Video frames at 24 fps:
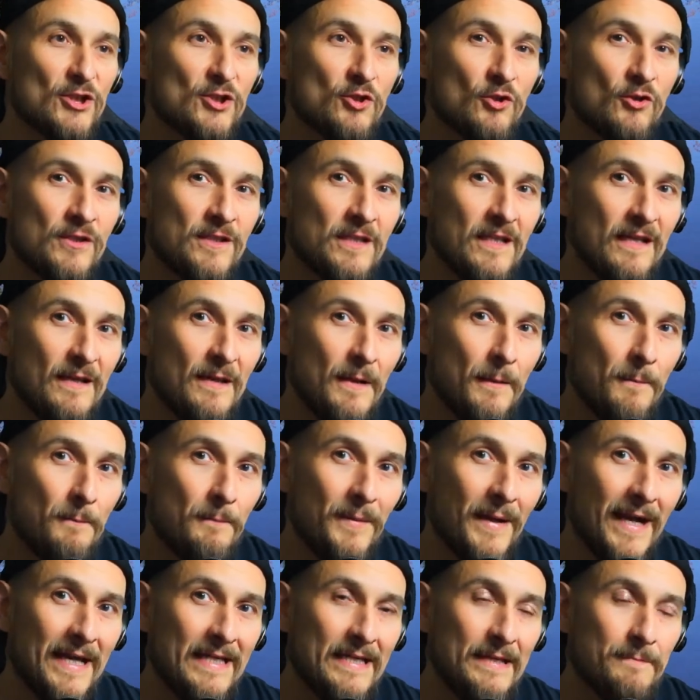But here,
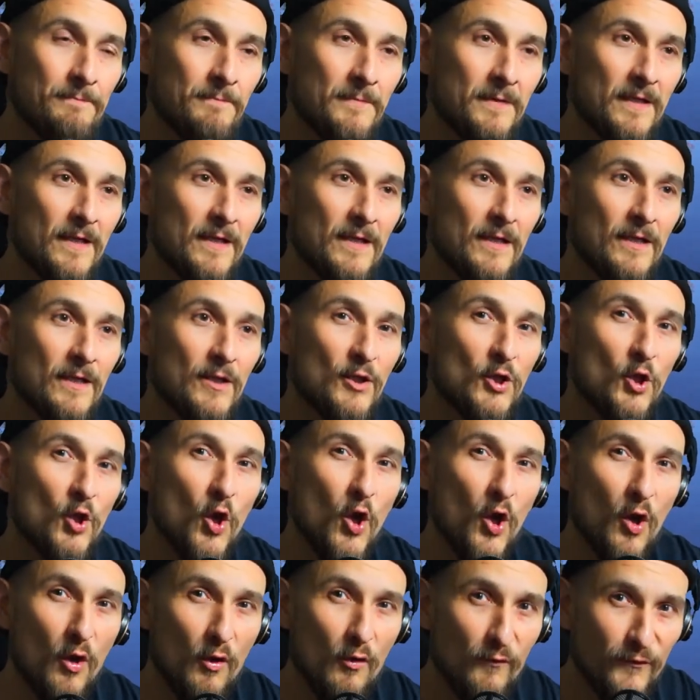my impression
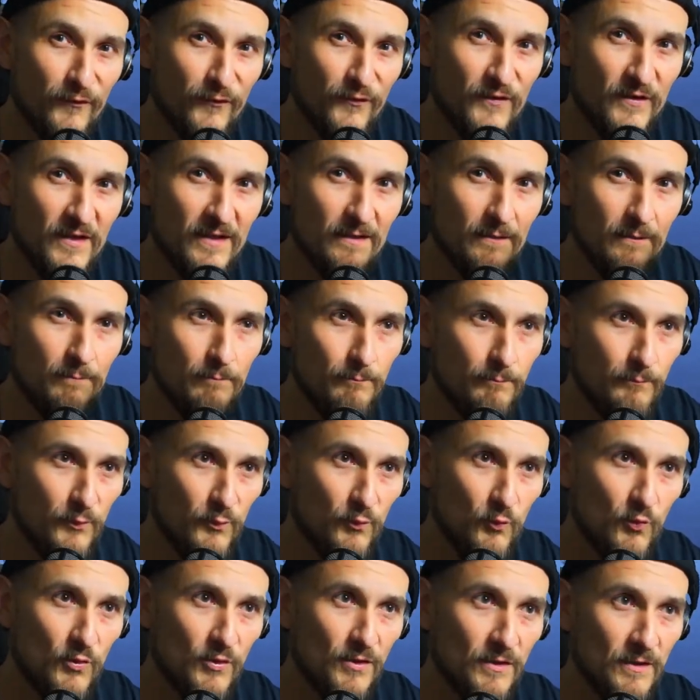is that it's better to
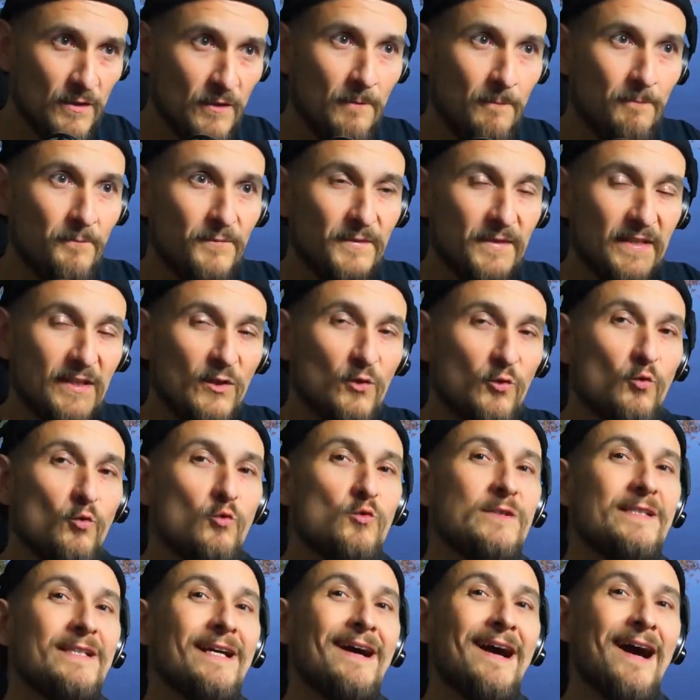wait until the fish really
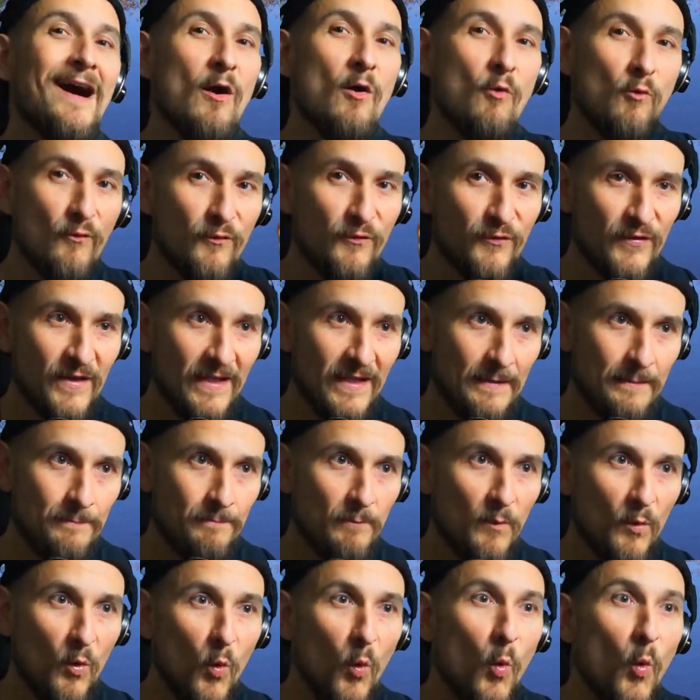bites and pulls
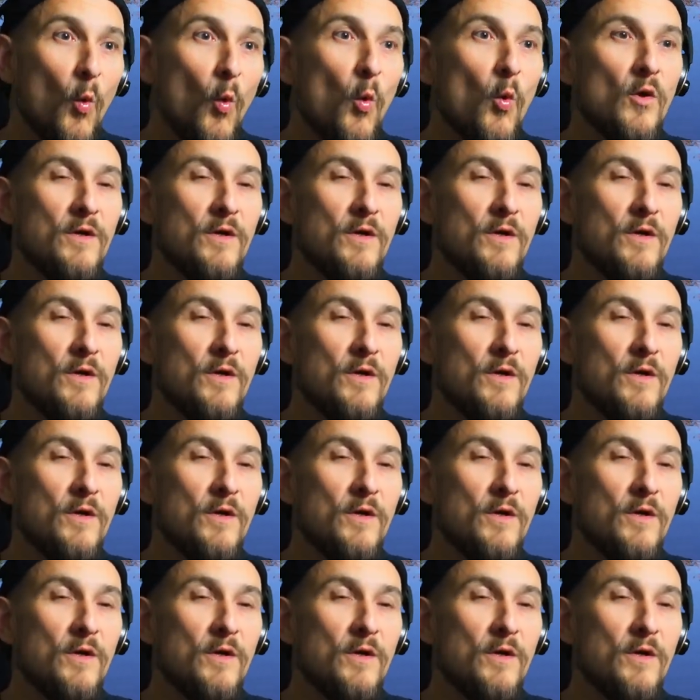down,